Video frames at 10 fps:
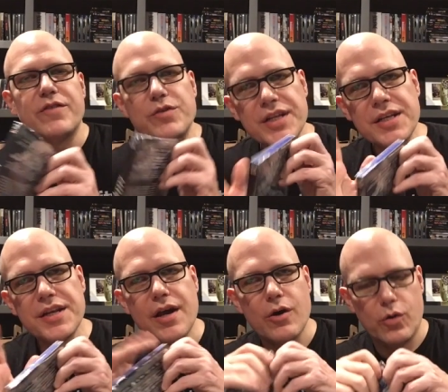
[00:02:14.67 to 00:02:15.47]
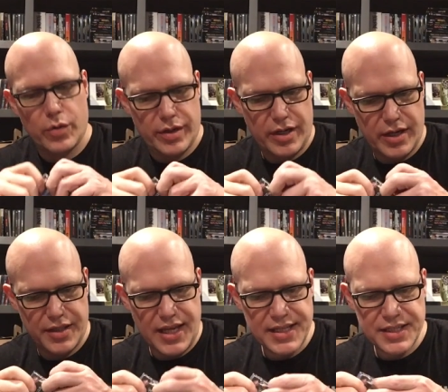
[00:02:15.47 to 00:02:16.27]
didn't know, uh,
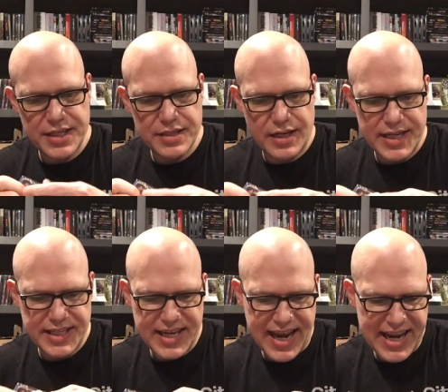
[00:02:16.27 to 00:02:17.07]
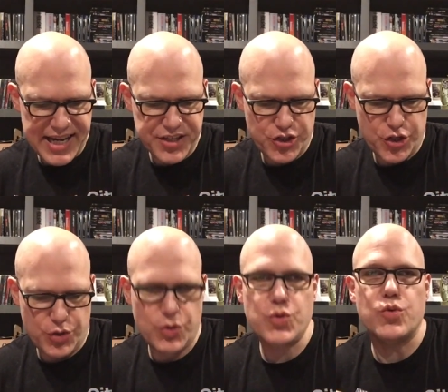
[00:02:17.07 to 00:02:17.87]
The Entity is a nineteen
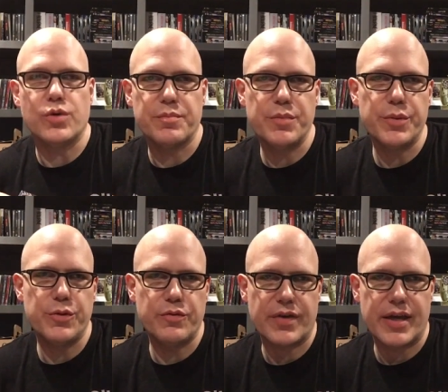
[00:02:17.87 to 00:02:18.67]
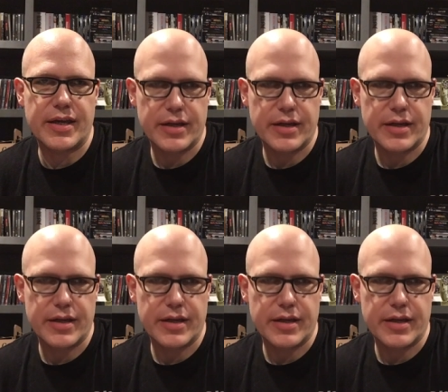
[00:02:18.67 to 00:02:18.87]
eighty-two movie,